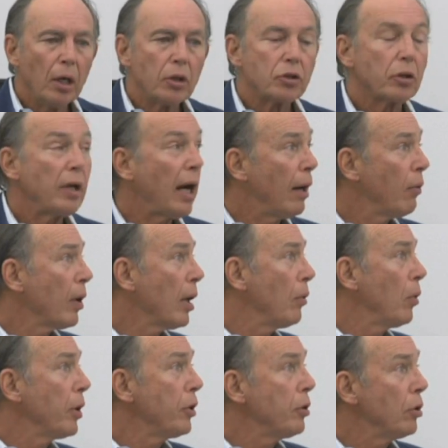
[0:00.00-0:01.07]
So now what I
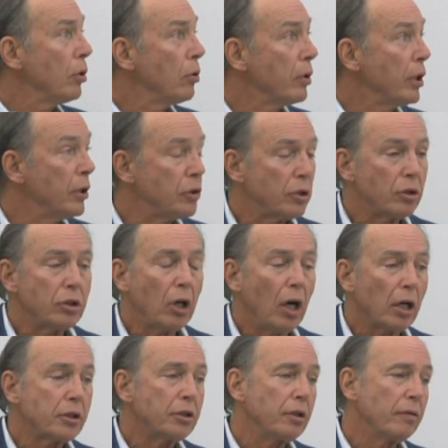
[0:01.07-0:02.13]
want to do is to
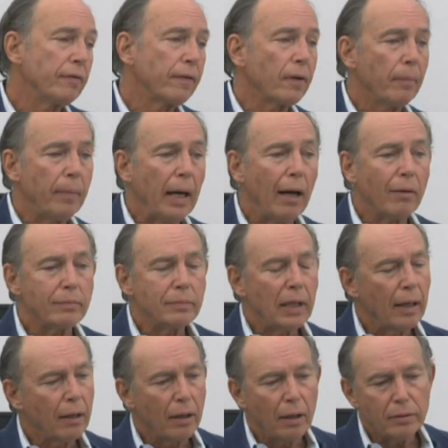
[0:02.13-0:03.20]
talk to you for about,
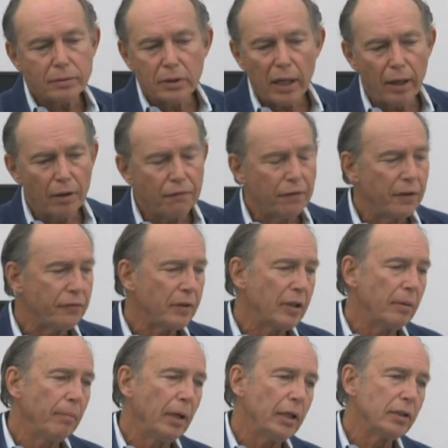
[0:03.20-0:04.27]
I don't know, 10 or
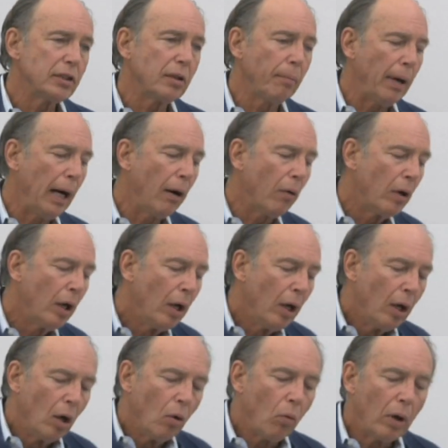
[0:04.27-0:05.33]
15 minutes about
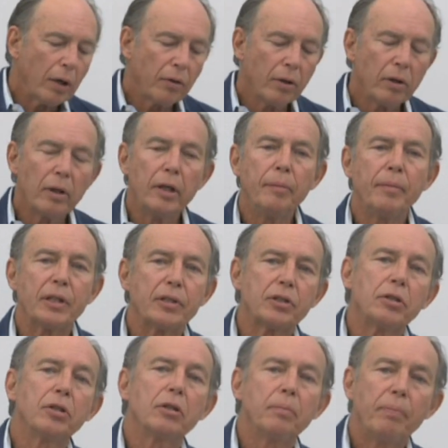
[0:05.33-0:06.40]
what are the limits
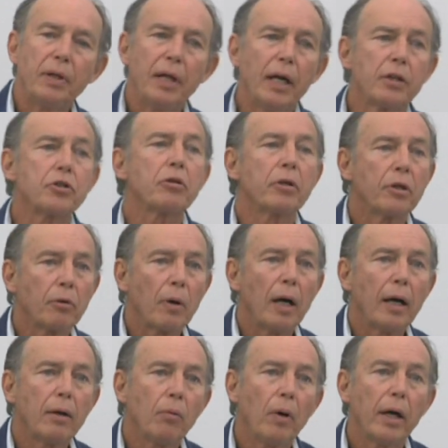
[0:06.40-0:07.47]
to the pedestrian
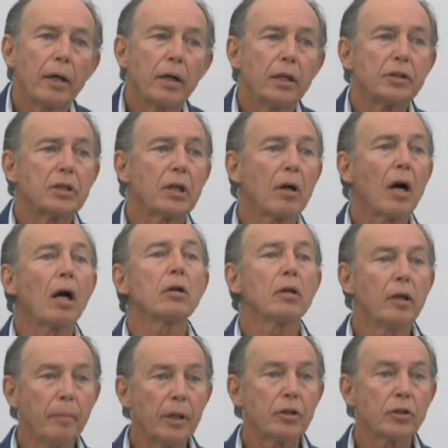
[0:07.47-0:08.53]
right-of-way, because there are
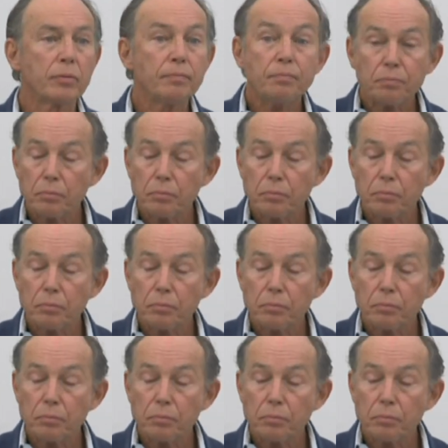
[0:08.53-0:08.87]
limits.